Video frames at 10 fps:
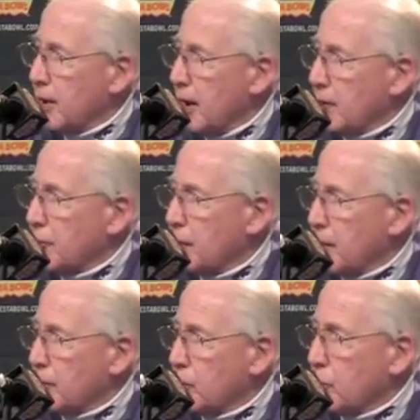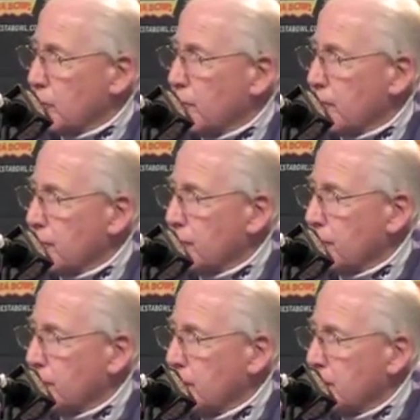has throughout the course of the
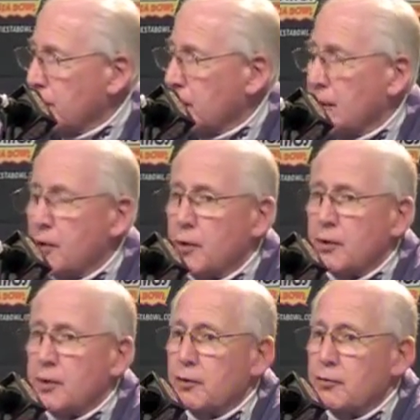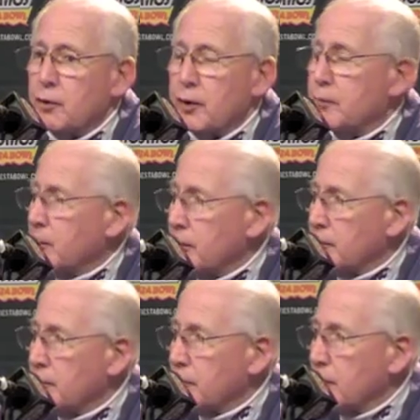season. I think he's a very
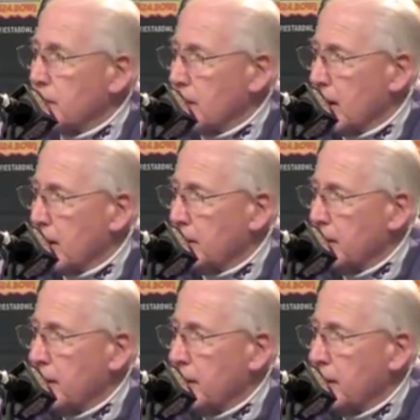gifted young guy,